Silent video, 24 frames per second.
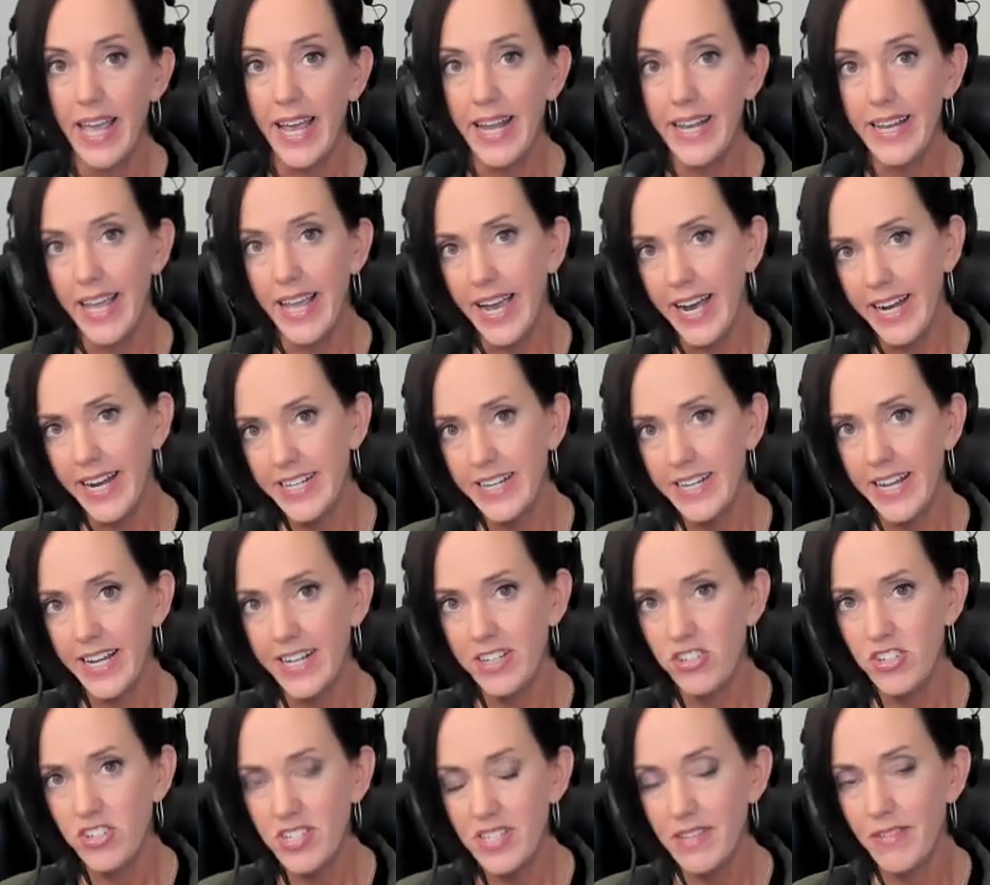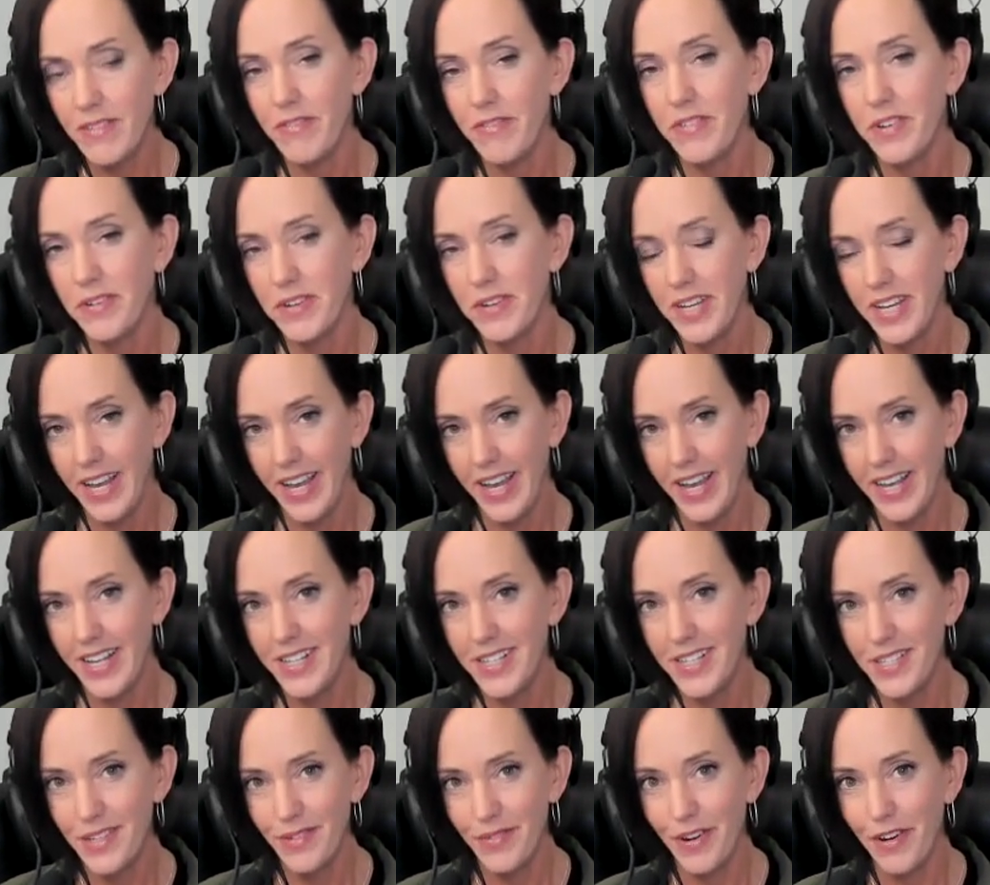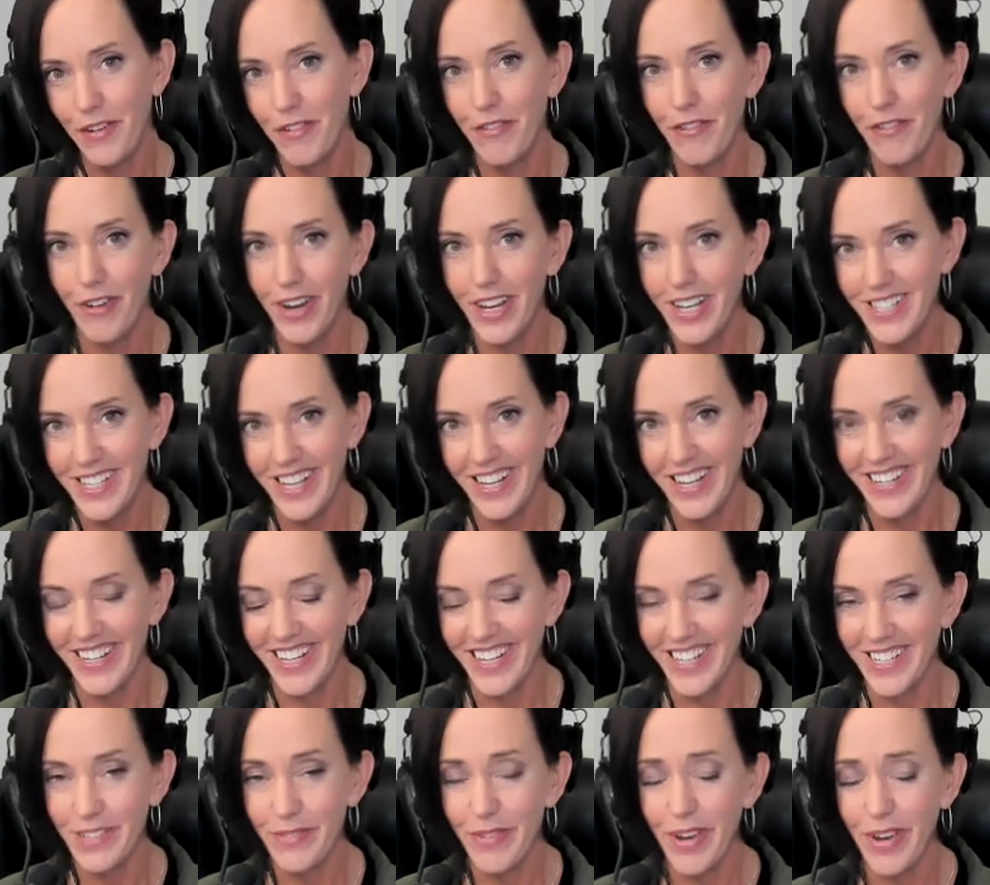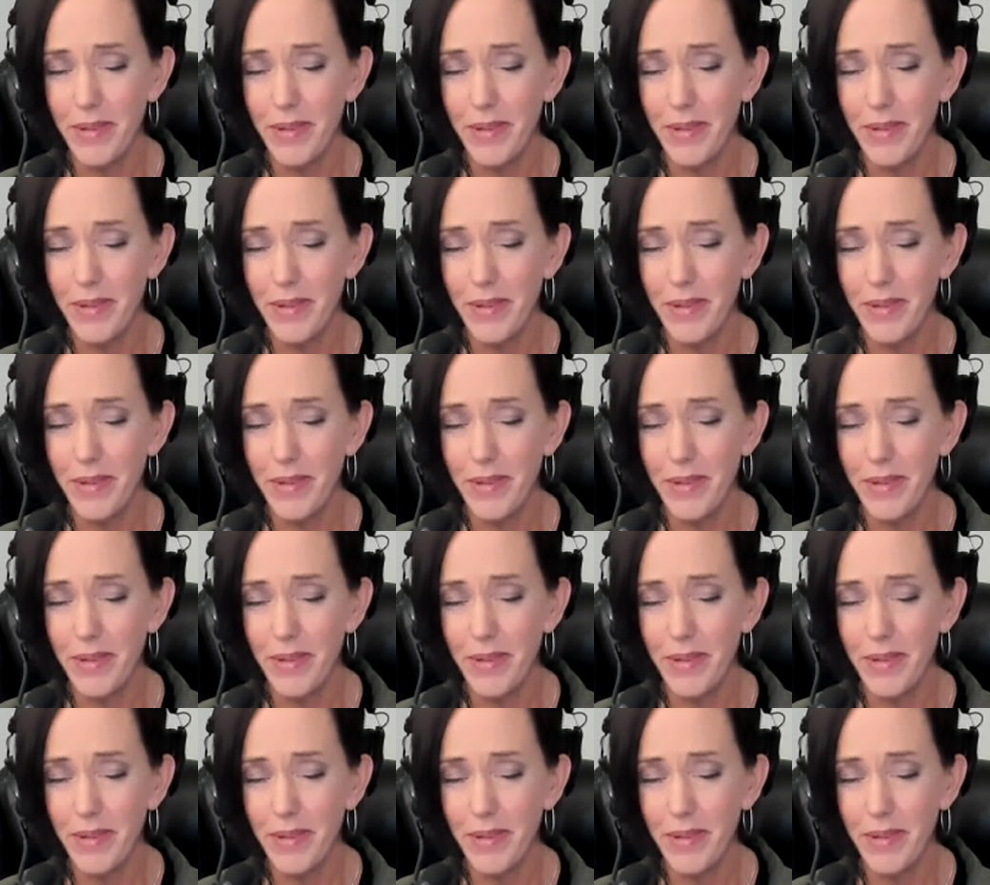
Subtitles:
and add it at just the very ends of our phrase endings.